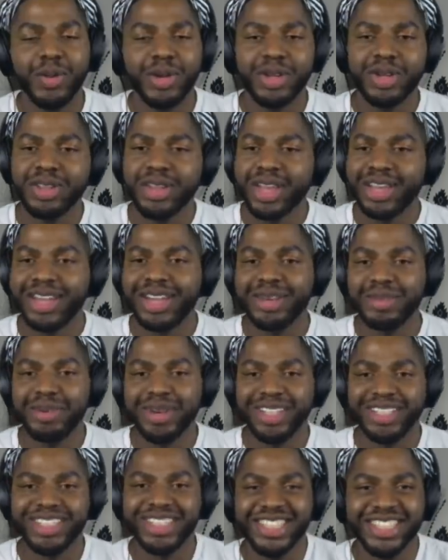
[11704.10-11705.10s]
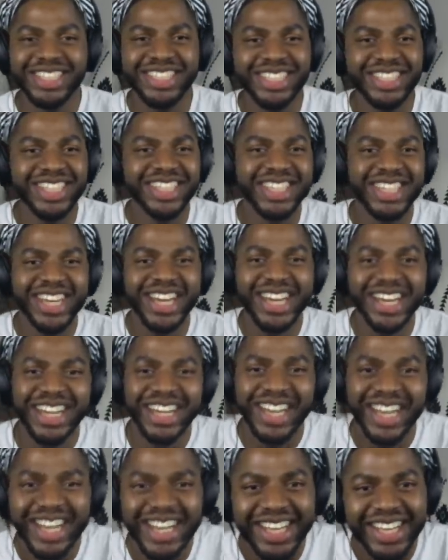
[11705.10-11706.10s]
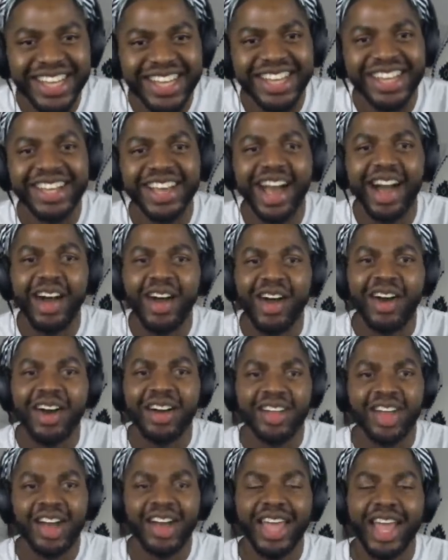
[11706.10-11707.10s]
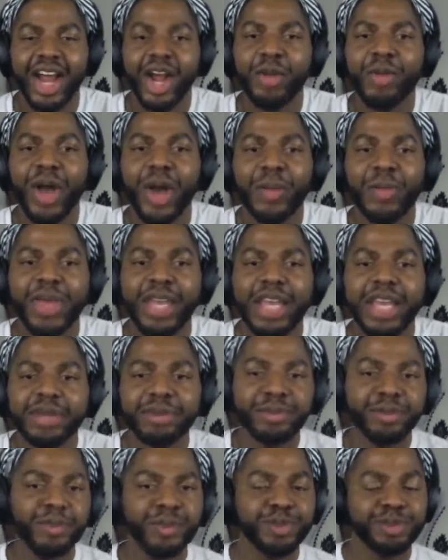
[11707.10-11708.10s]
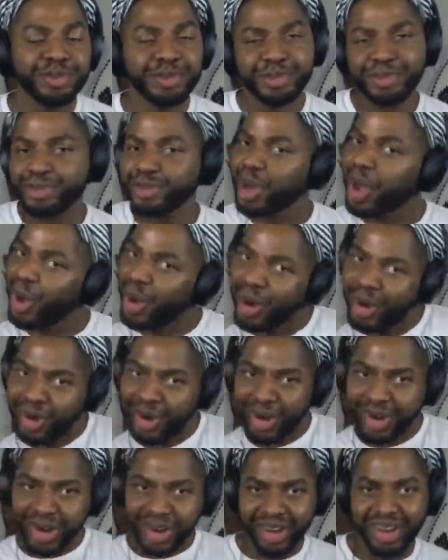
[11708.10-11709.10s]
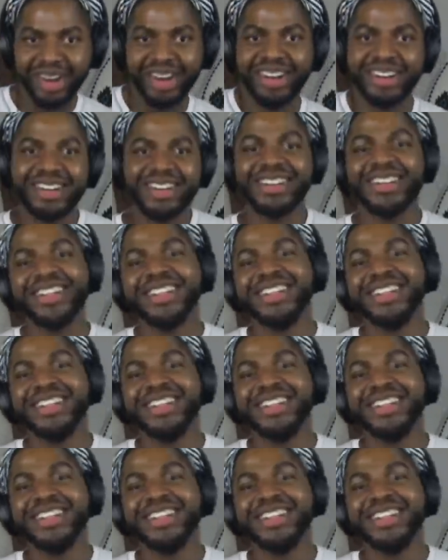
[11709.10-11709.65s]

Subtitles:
do you like in a person? Oh, y'all care about me. Oh.